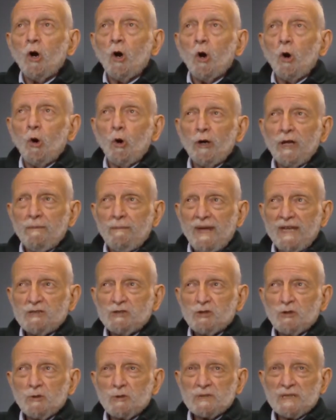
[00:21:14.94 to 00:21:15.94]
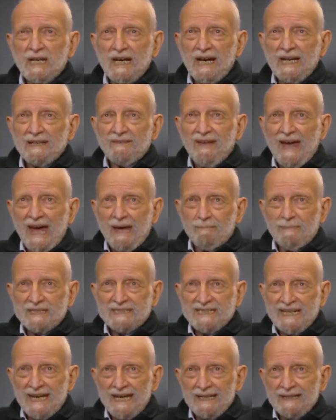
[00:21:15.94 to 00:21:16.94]
or you may choose a kind of
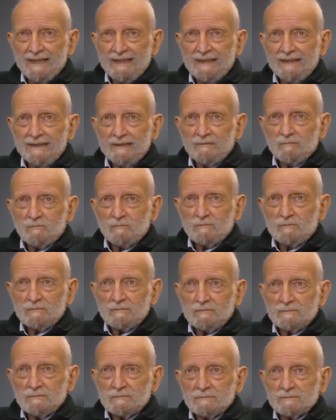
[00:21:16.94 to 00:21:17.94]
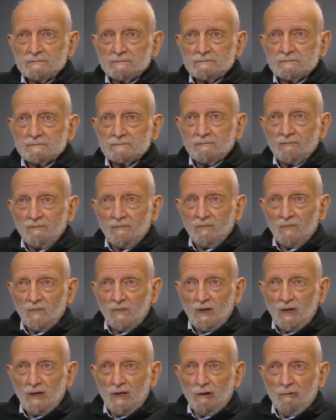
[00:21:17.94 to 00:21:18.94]
habitat,
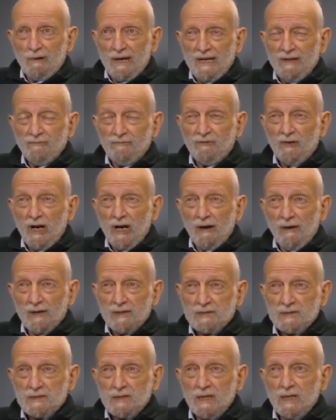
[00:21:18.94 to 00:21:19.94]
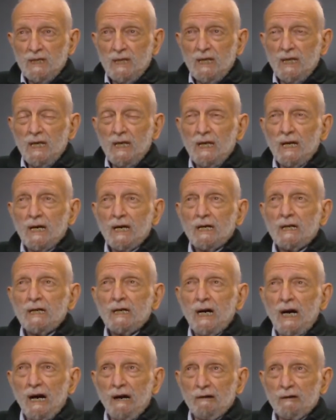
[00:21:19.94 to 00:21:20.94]
a rainforest,
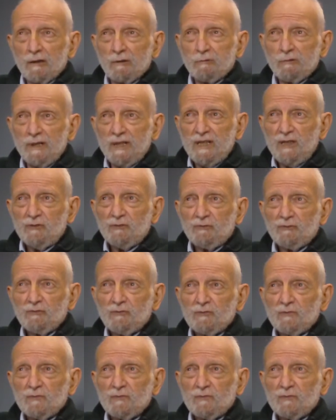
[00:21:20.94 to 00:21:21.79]
coral reef,